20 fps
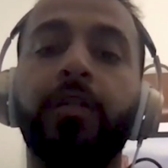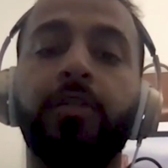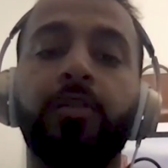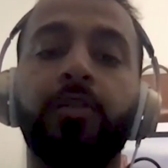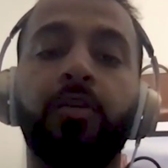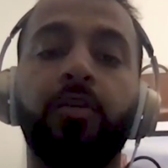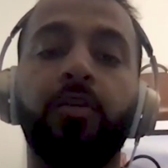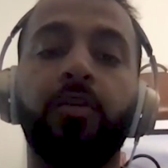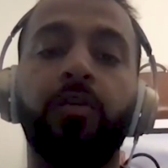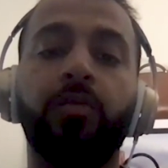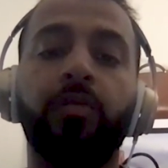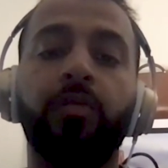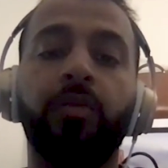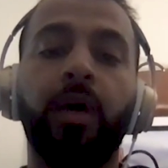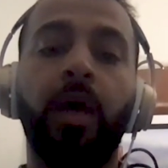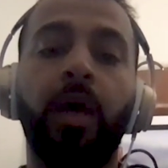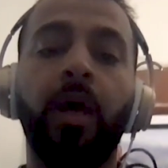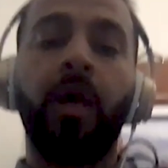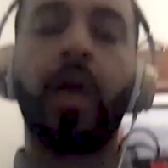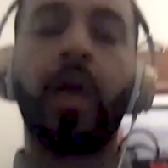So
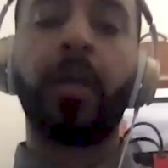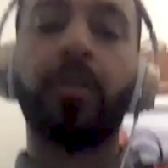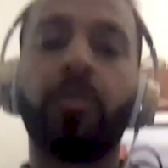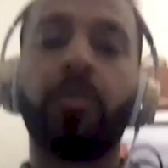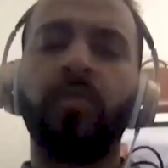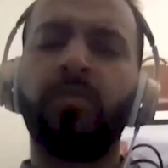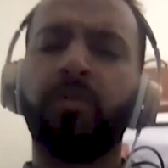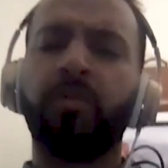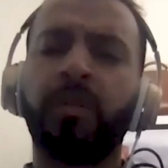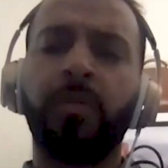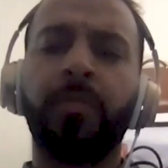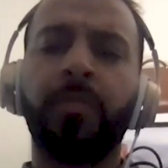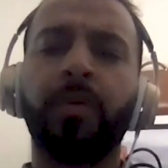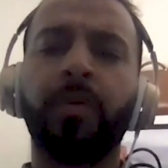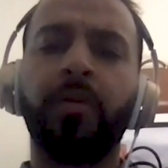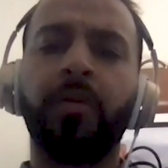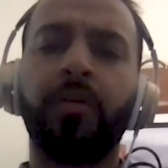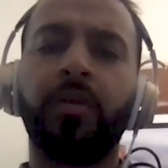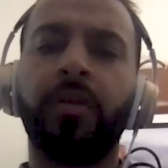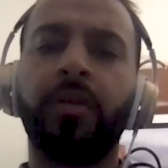I know
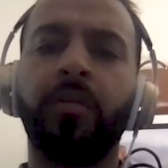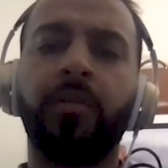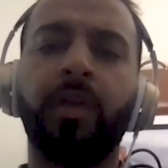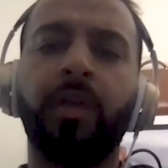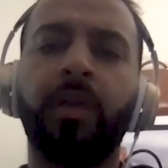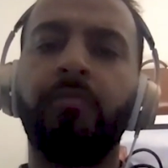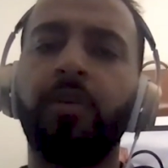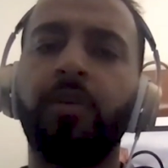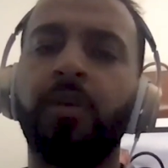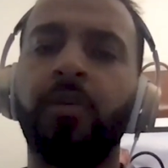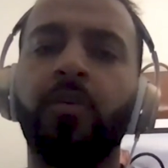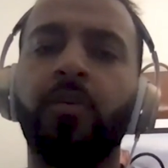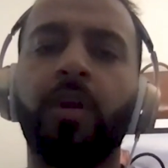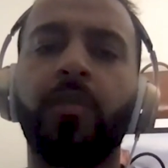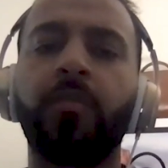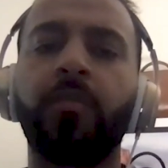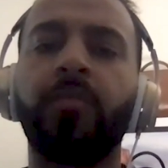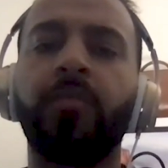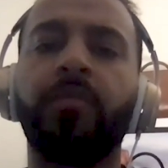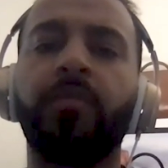typically, and Dave, you can
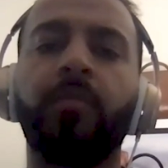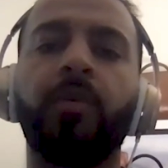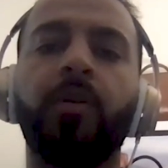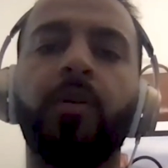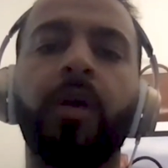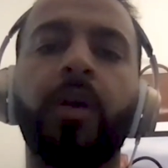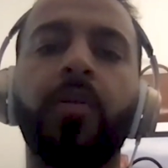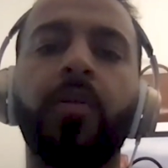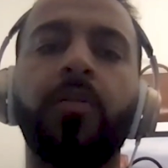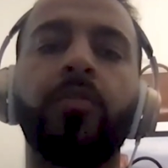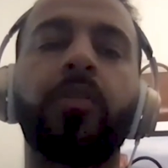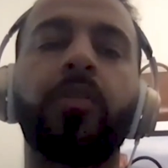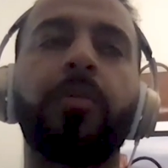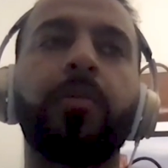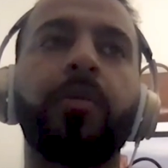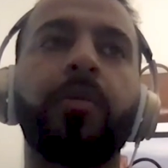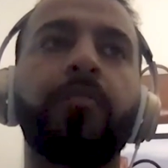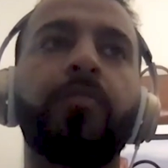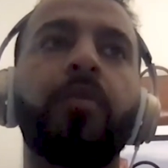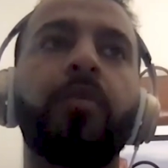correct me if I'm wrong, I know you
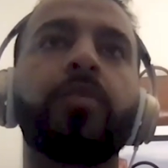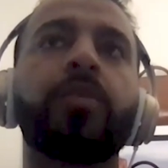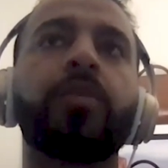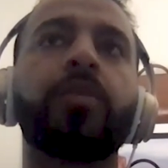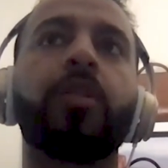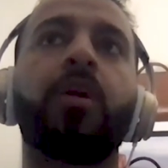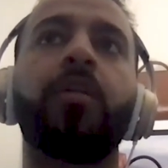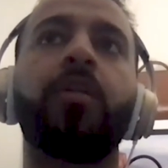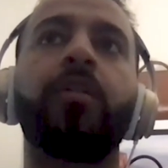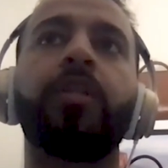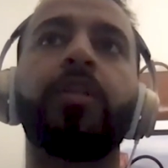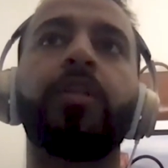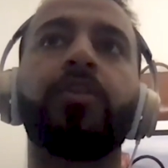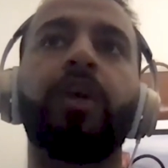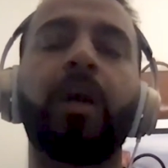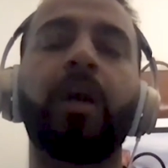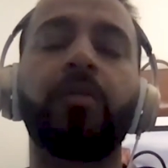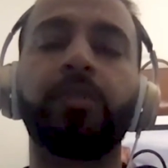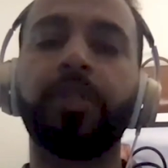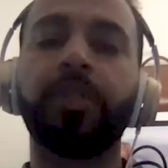typically focus a lot on
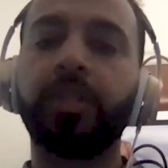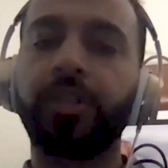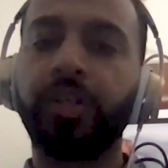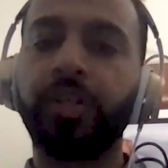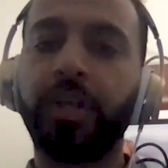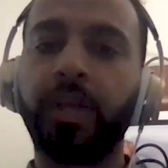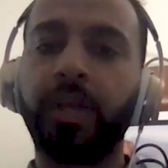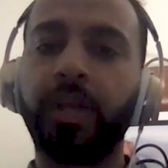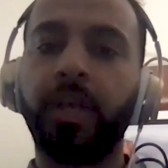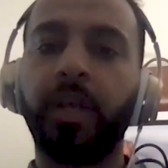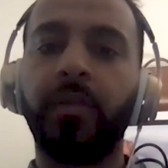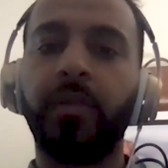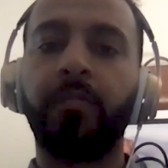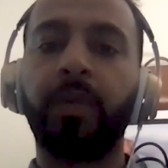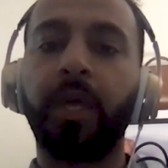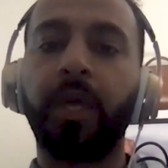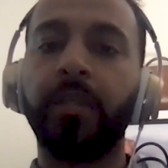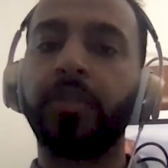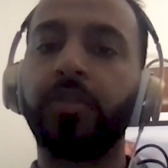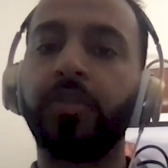digital acquisition,
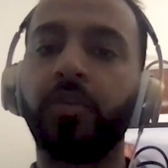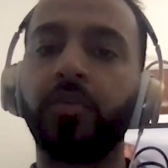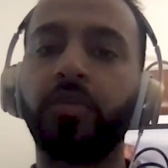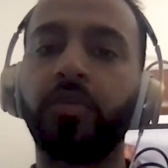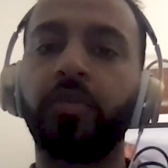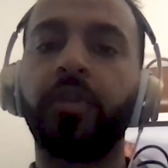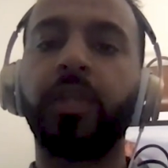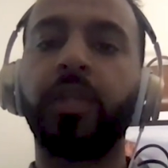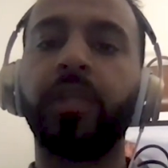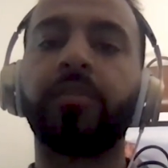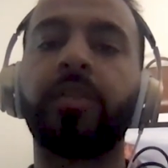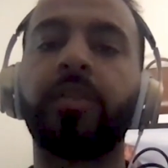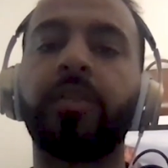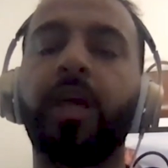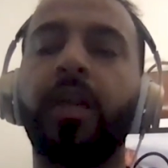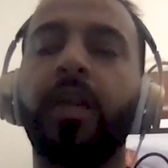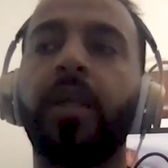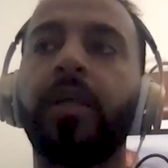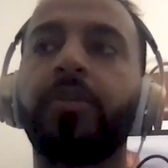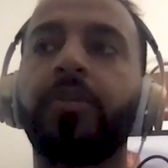paid social, things of
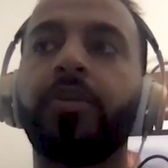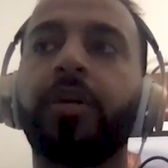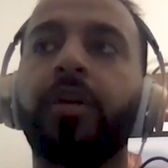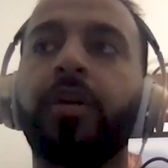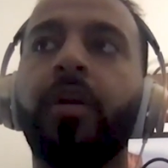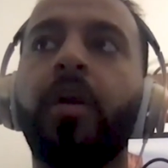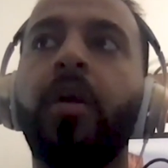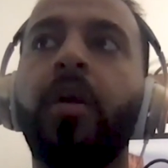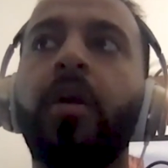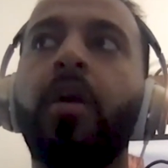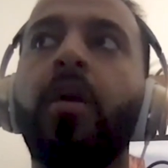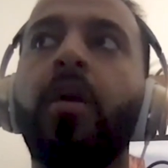that nature.